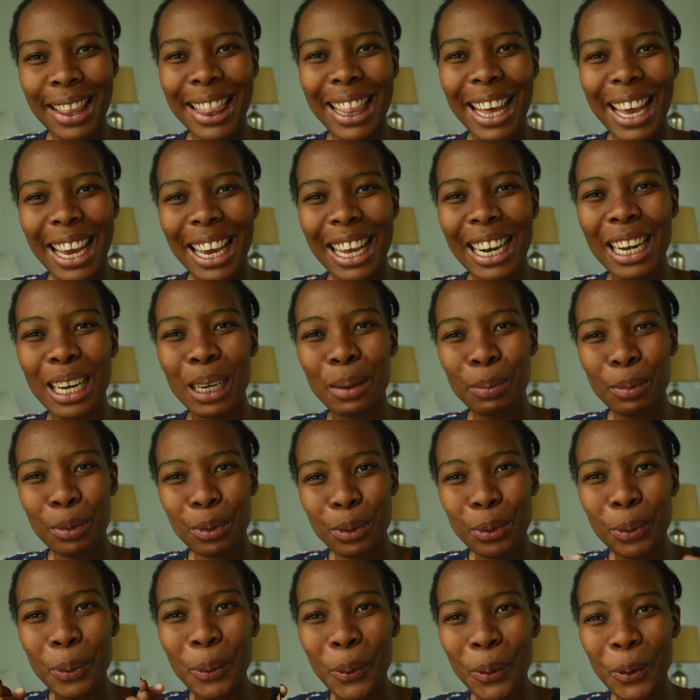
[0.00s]
they can
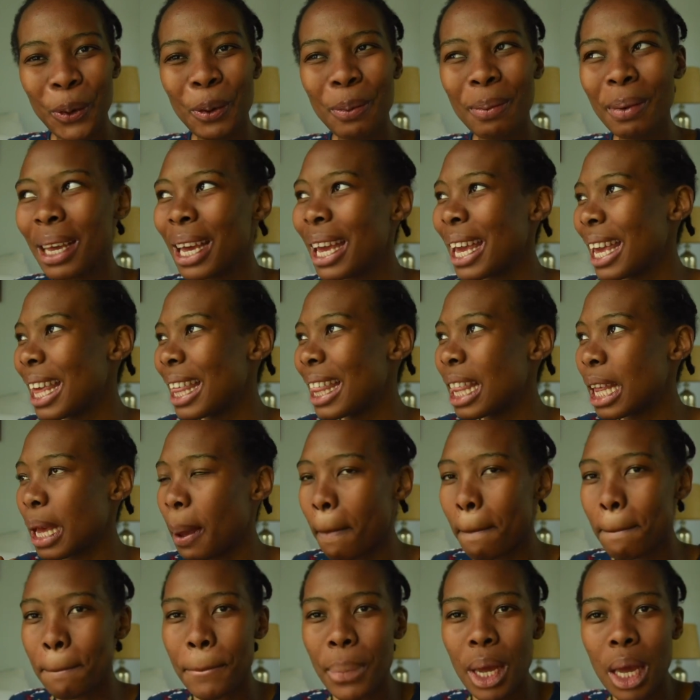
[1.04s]
absorb the